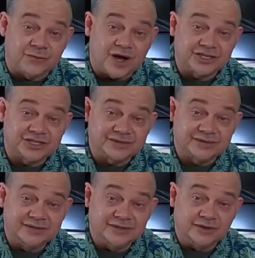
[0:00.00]
watching.
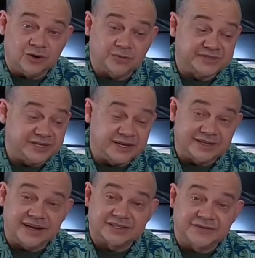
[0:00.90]
Hope to see you on
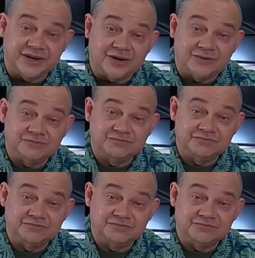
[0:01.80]
the next video.